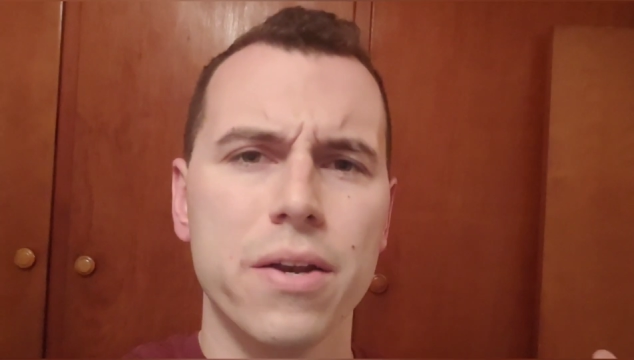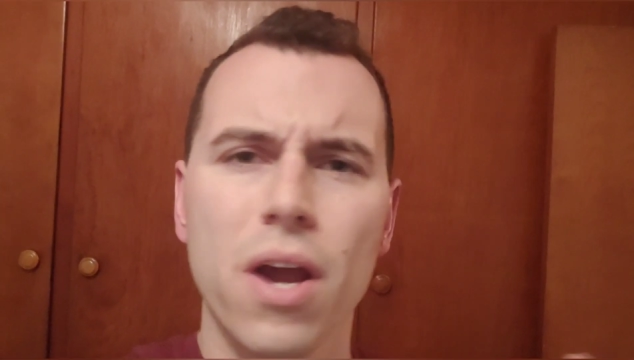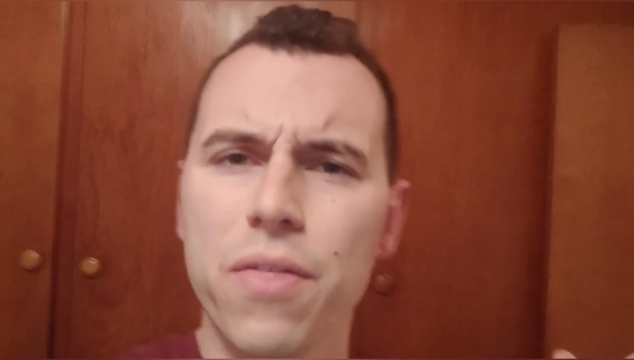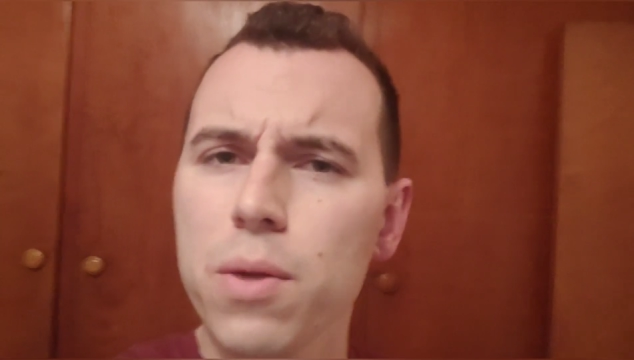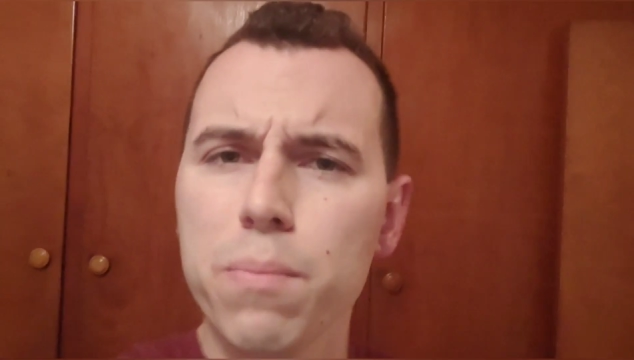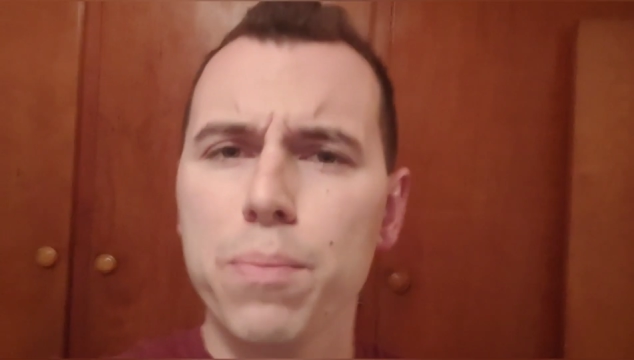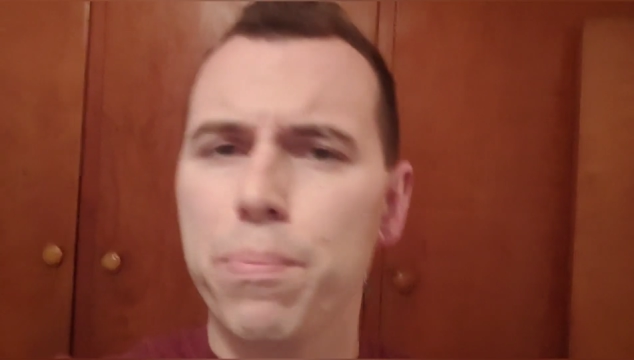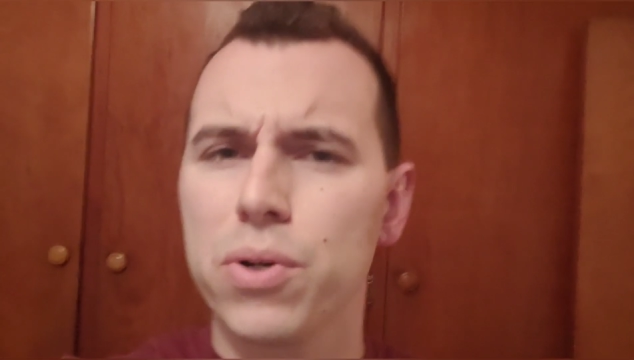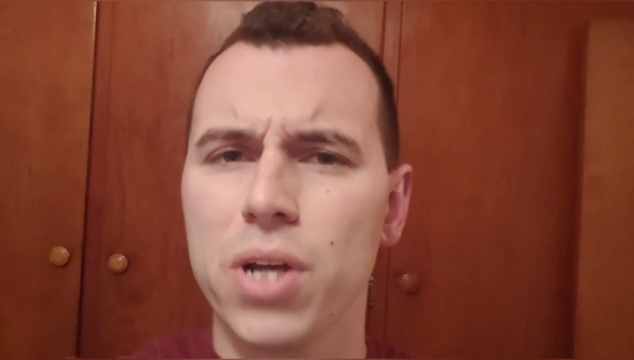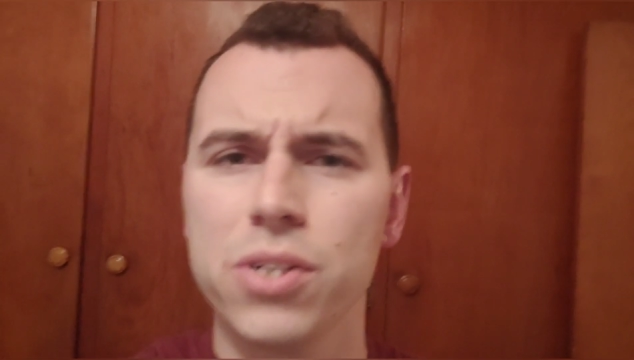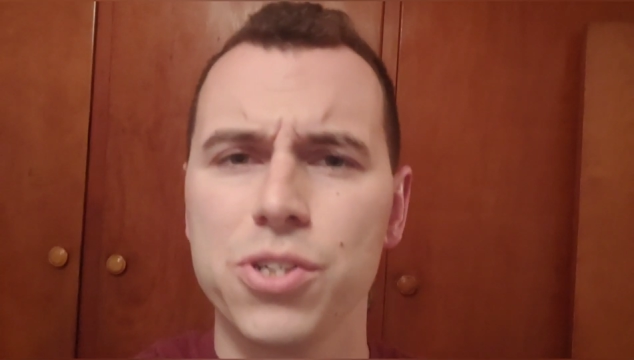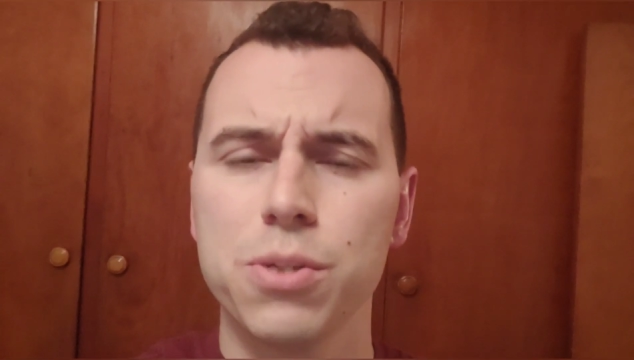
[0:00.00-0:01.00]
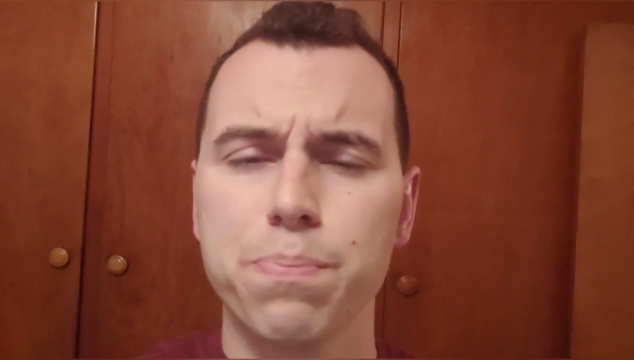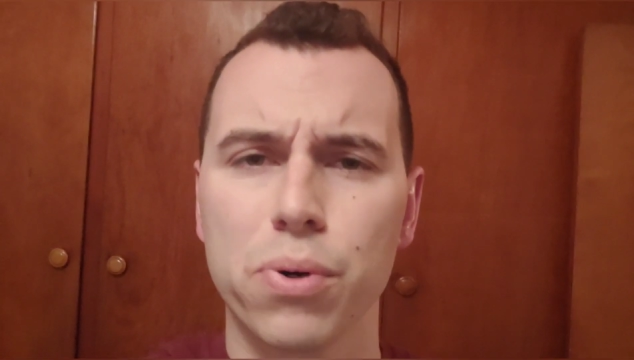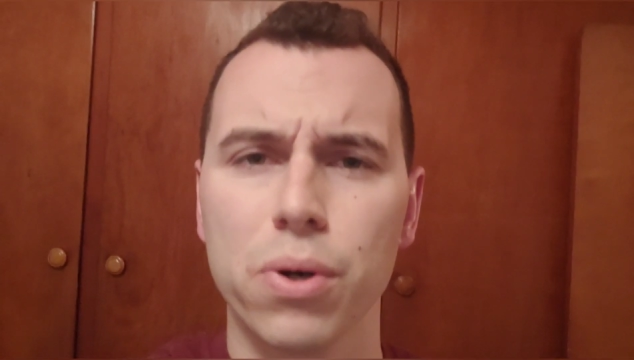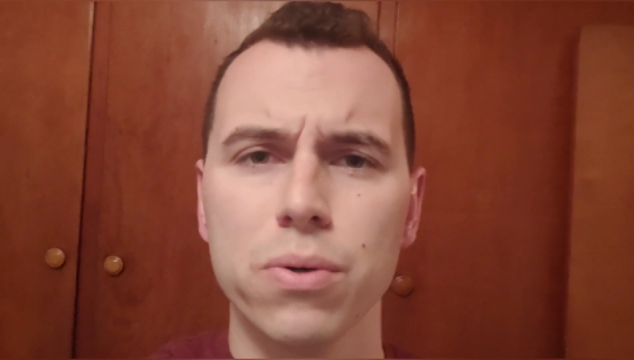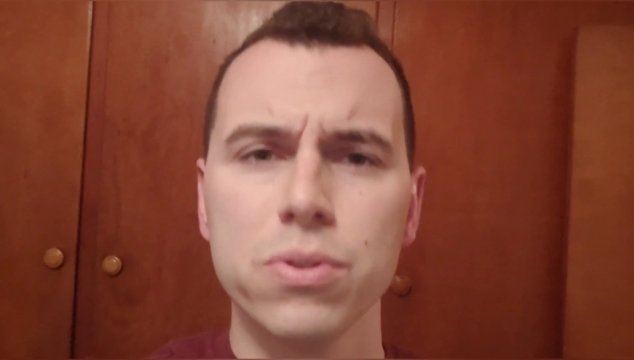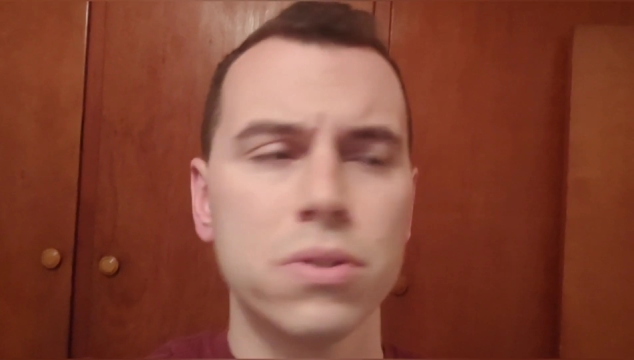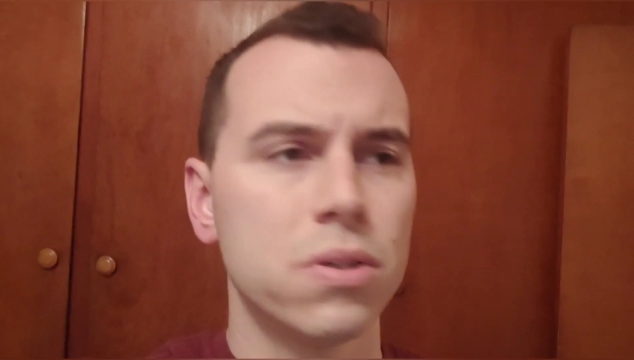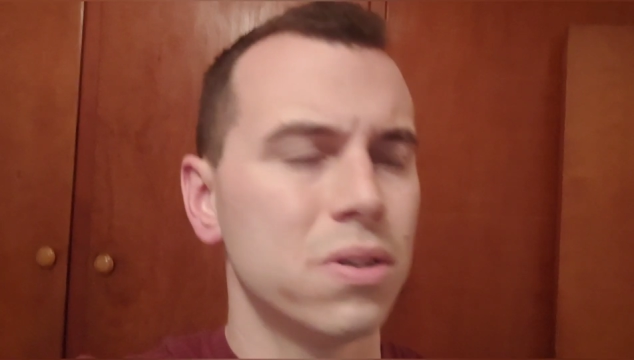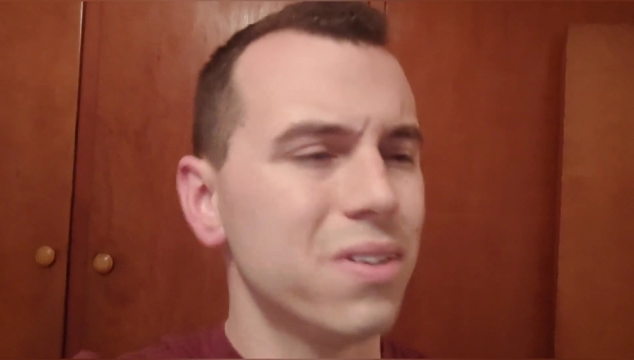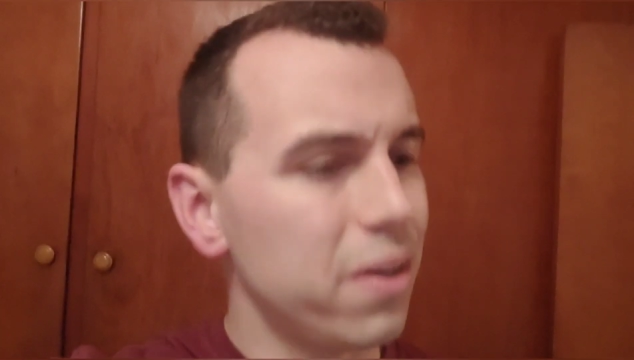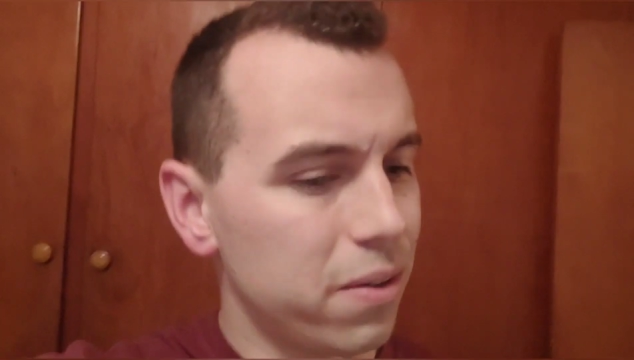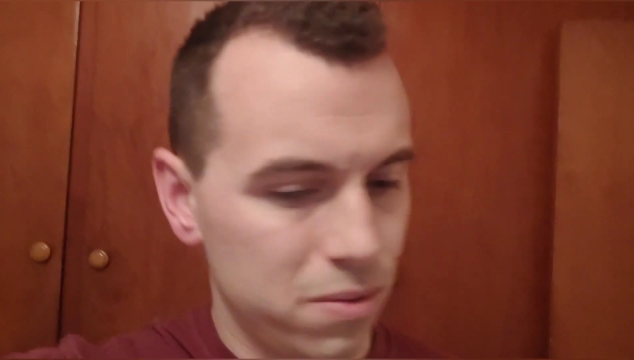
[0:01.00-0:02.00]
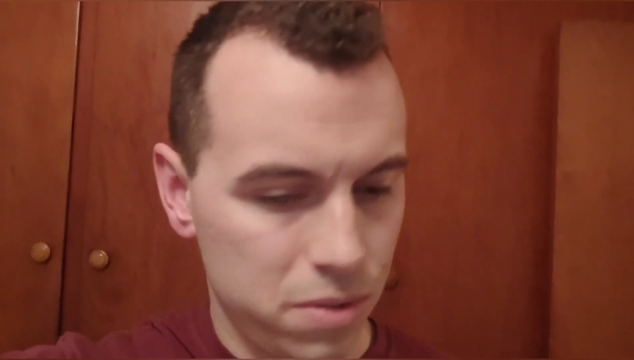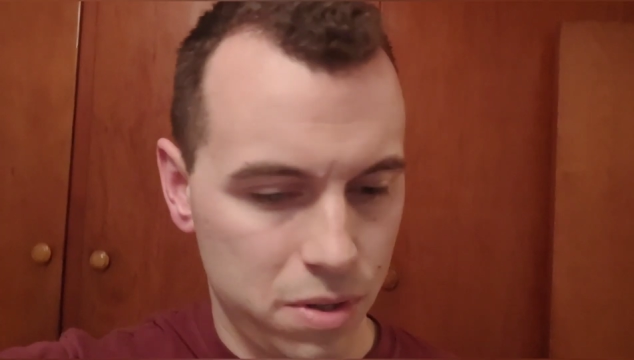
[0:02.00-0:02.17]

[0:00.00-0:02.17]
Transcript: Nothing But Pretentious Prose. No.